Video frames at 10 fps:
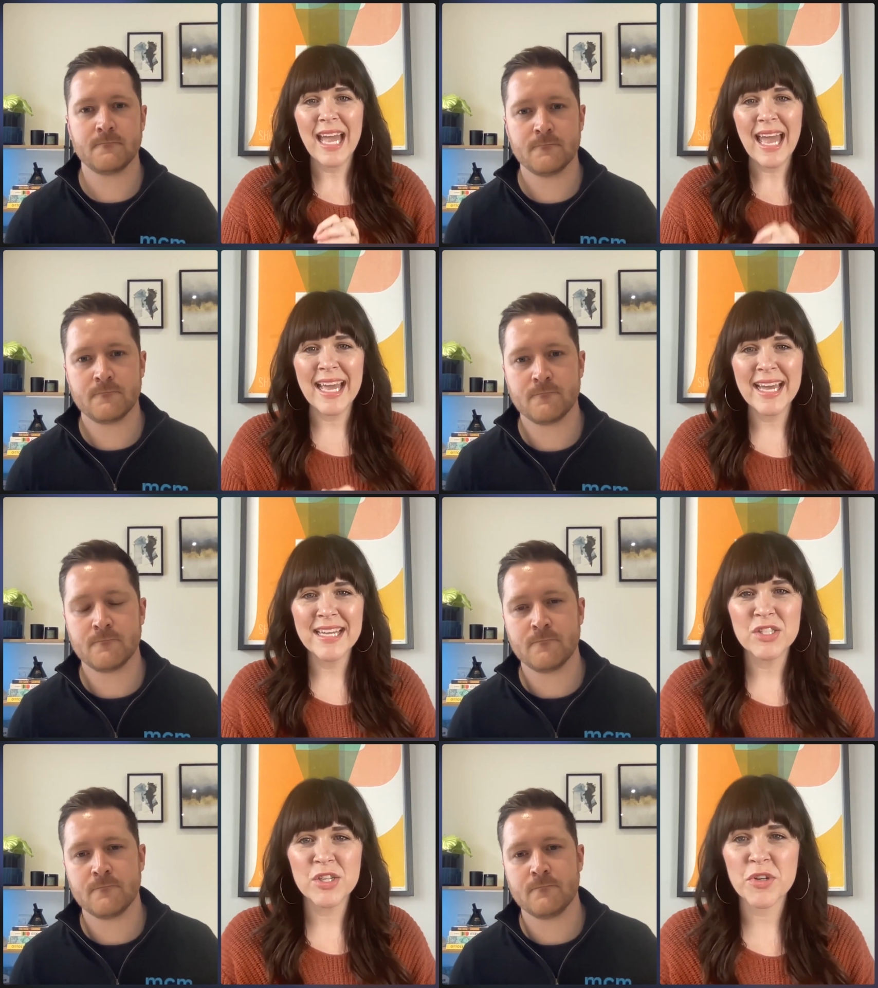
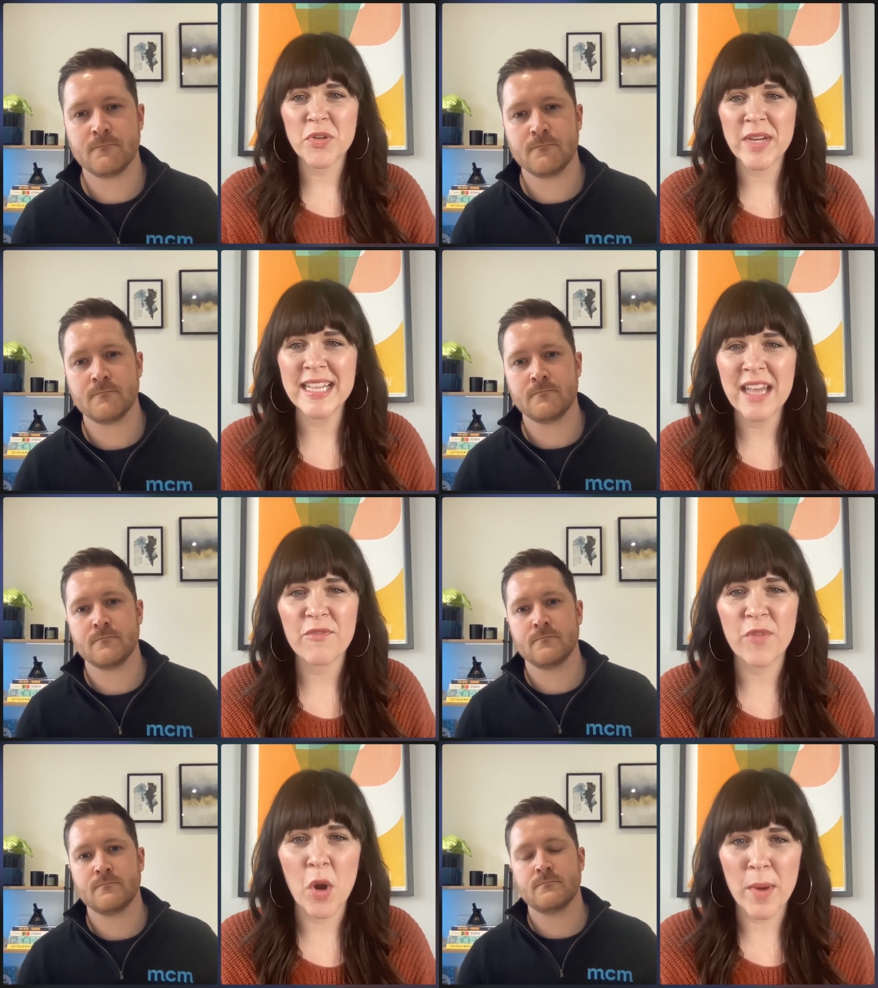Speaker 1: and you're creating
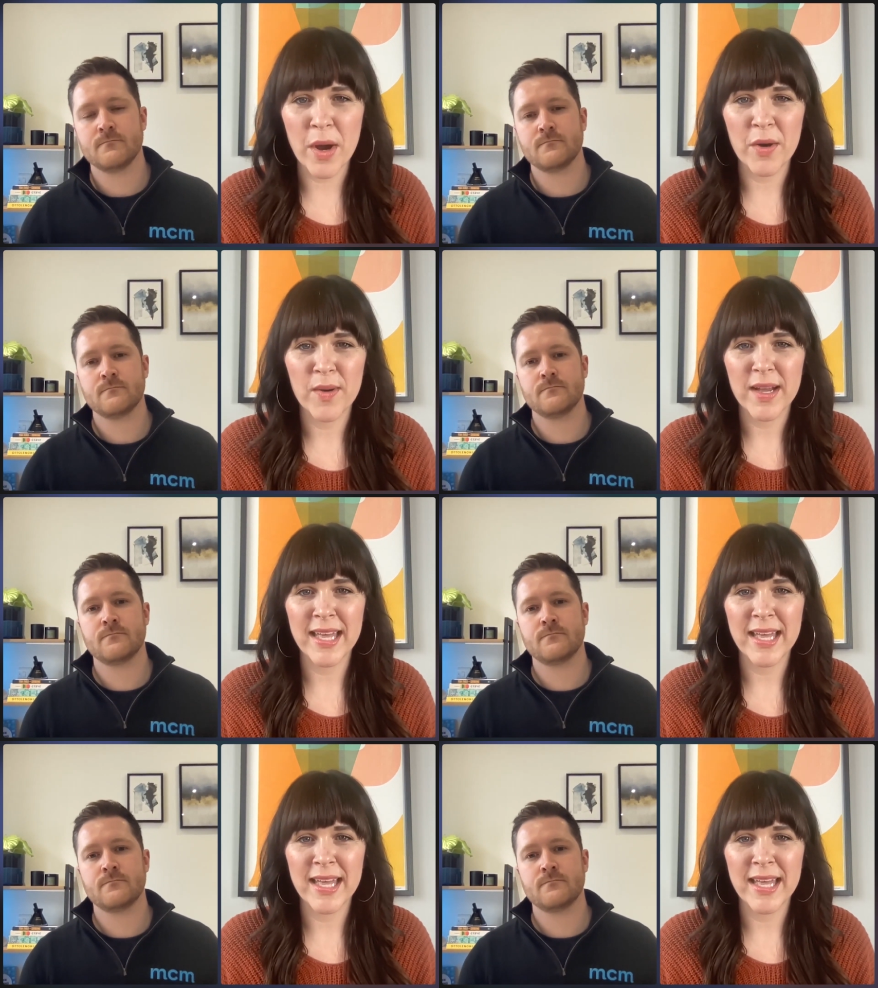that FOMO.